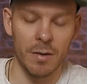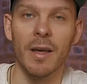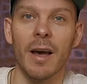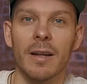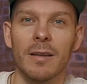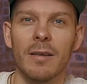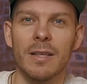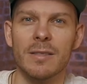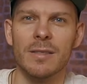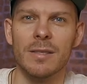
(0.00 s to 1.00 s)
Yeah, it,
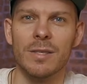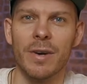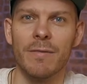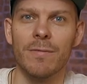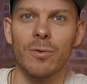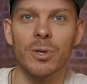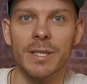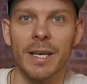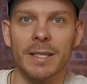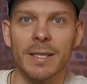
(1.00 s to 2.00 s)
it's a SRAM
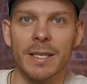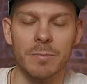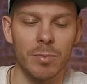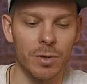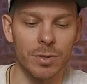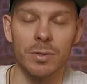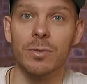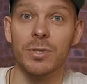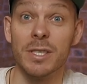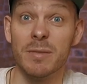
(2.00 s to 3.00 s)
Force AXS box,
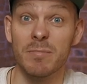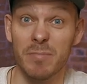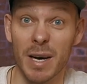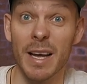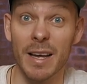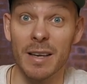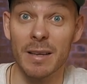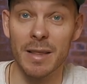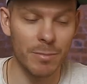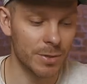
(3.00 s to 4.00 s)
so just buy
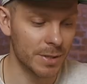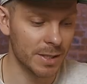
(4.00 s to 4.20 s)
the most